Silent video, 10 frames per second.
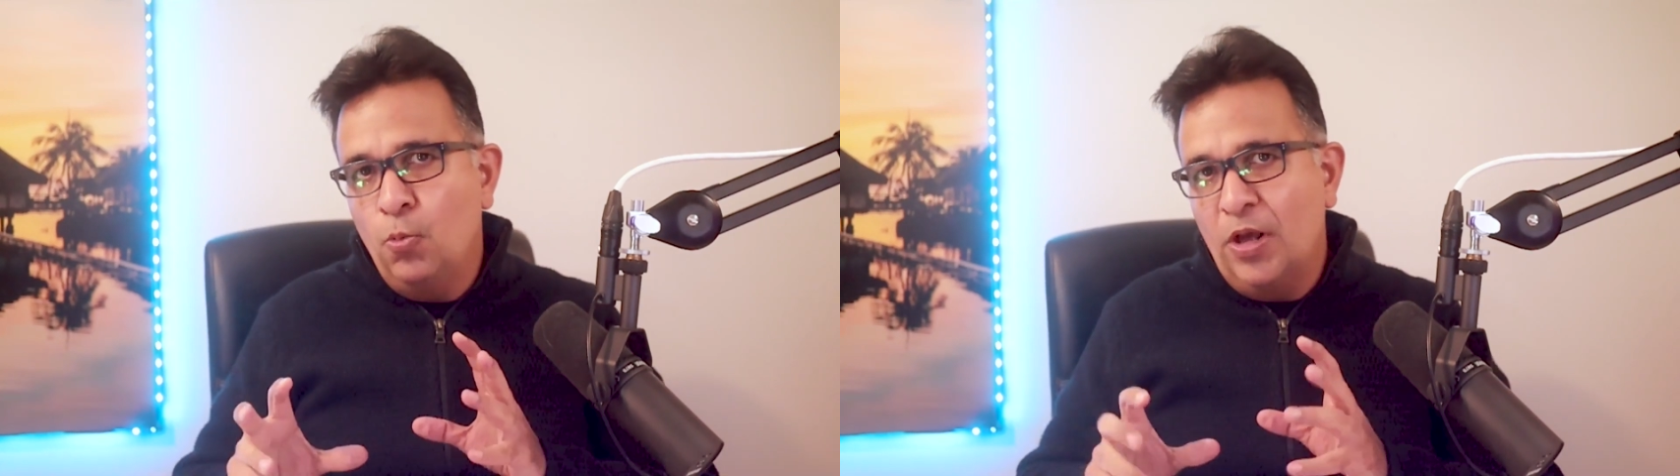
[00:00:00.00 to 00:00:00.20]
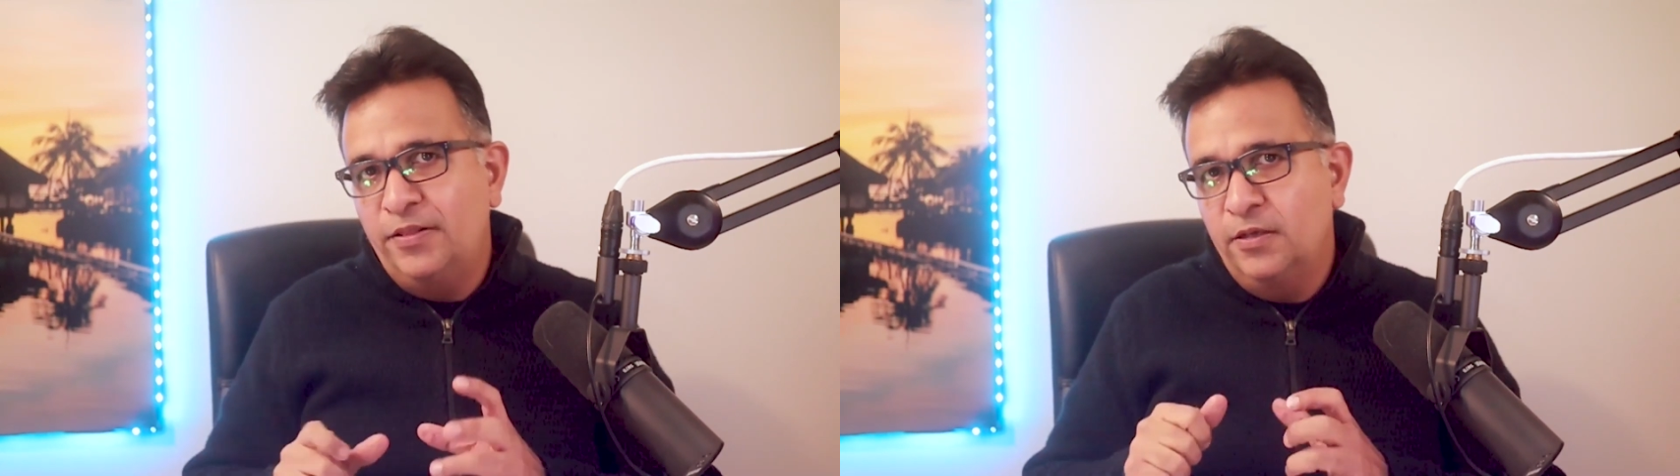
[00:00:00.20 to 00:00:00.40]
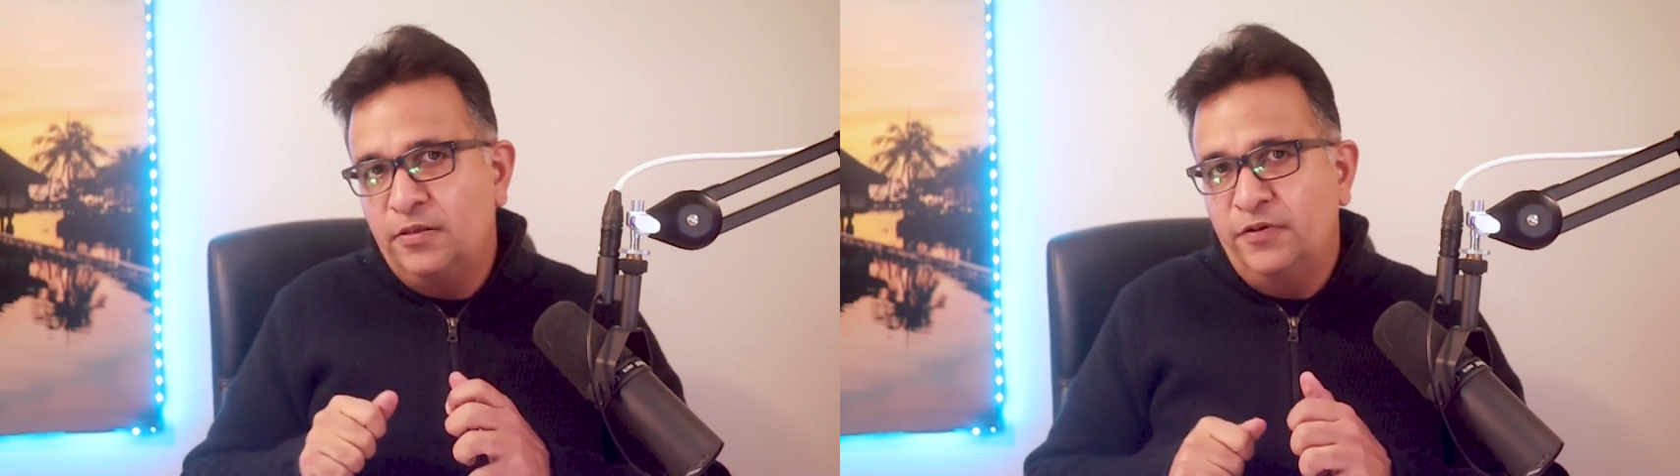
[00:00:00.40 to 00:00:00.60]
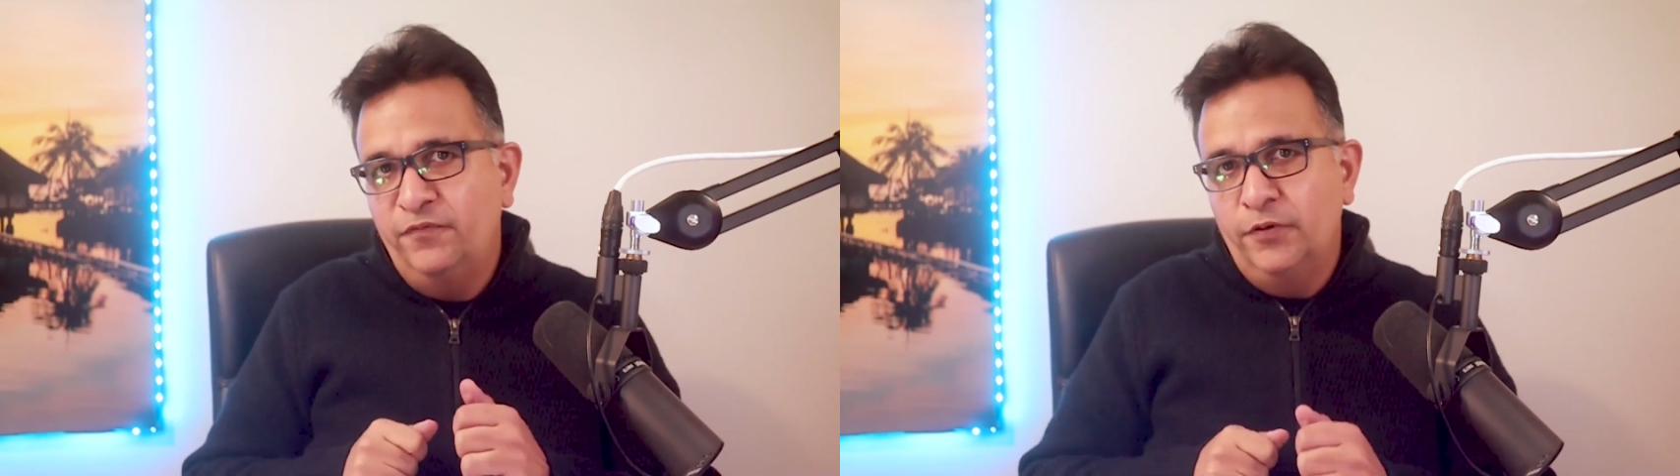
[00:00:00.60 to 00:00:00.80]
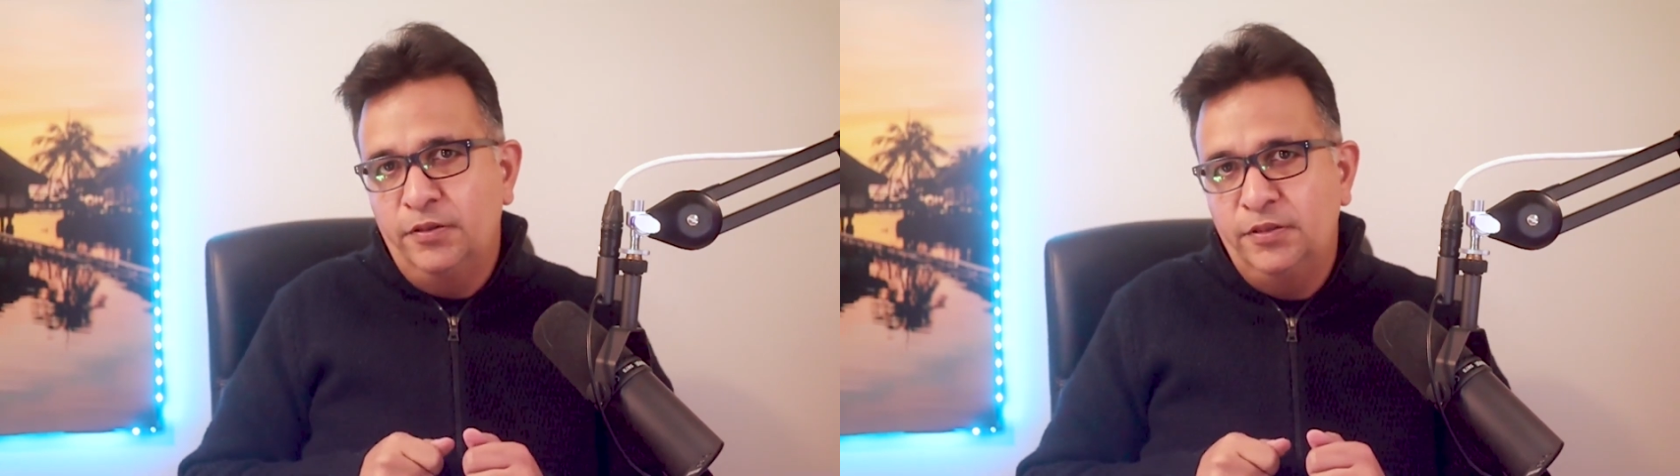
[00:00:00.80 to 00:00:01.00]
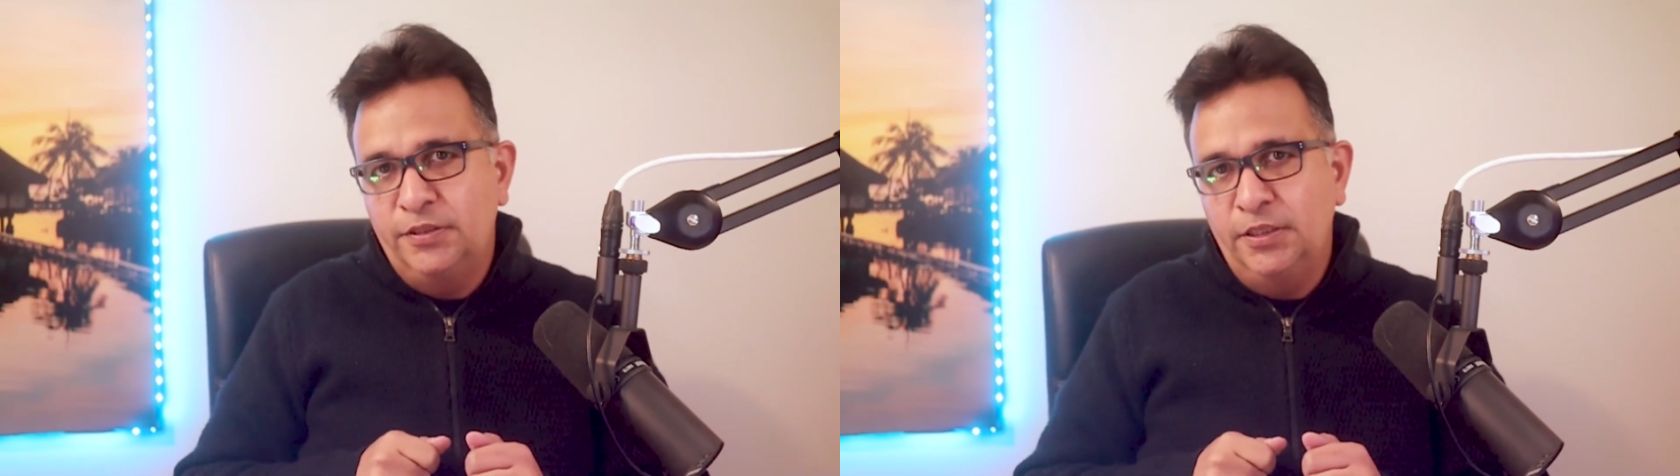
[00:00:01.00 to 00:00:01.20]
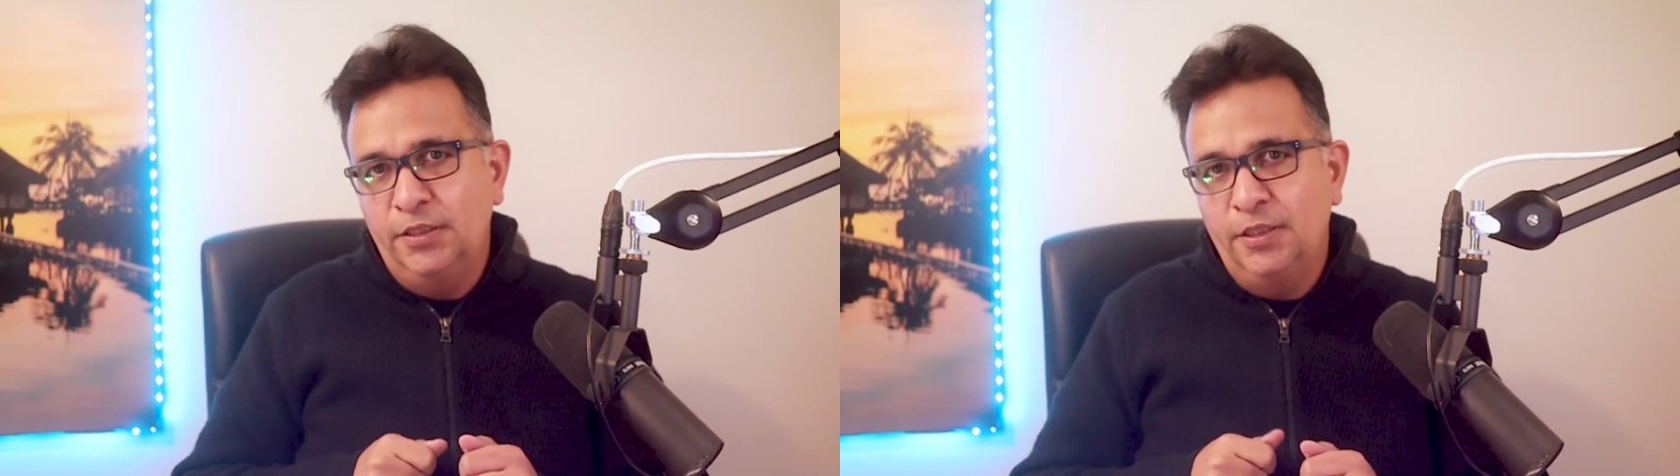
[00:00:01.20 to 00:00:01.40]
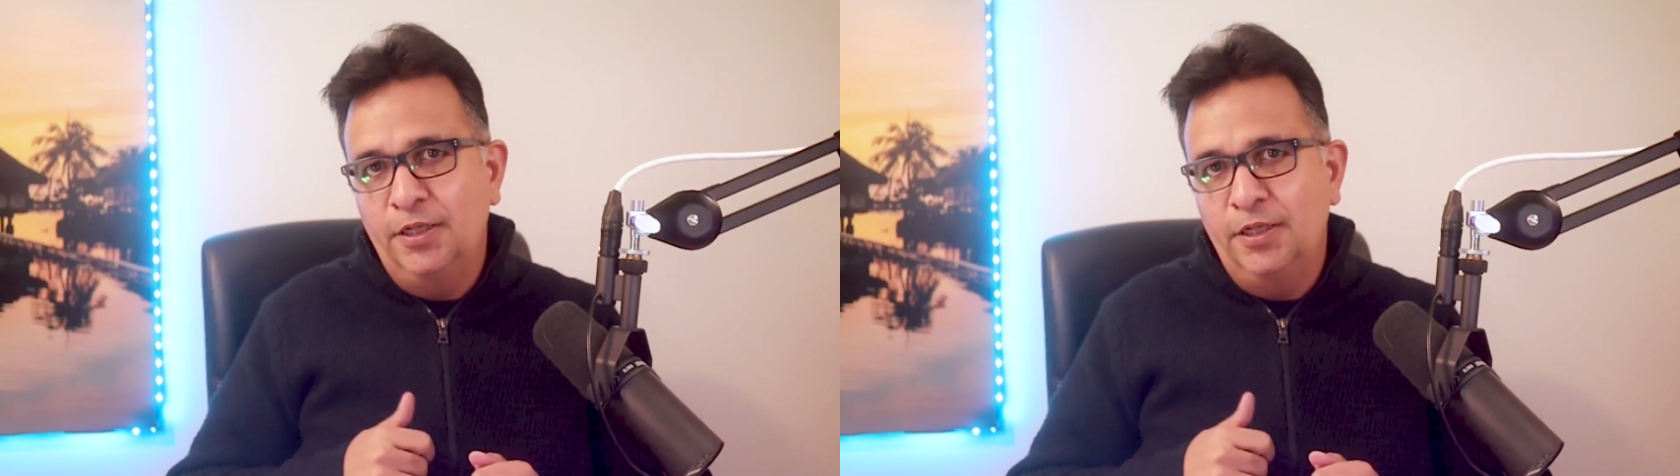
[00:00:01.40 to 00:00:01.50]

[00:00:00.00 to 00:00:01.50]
when there's adversity,